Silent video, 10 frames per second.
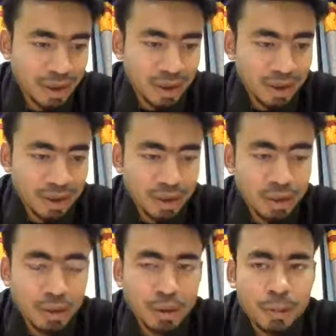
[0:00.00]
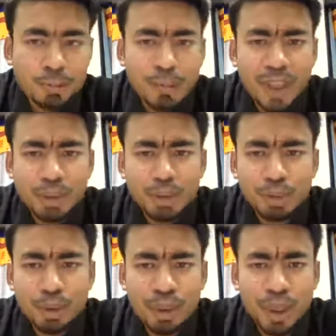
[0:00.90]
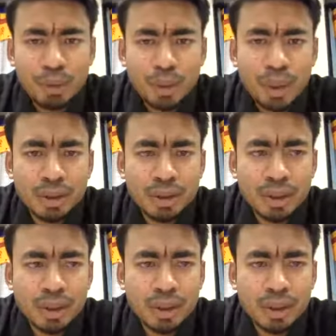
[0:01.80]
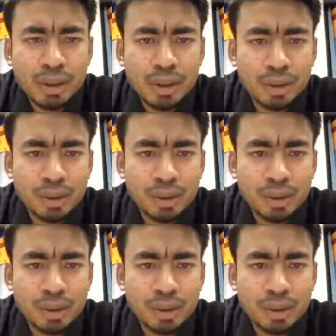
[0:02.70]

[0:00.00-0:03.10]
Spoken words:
So Bhutan 1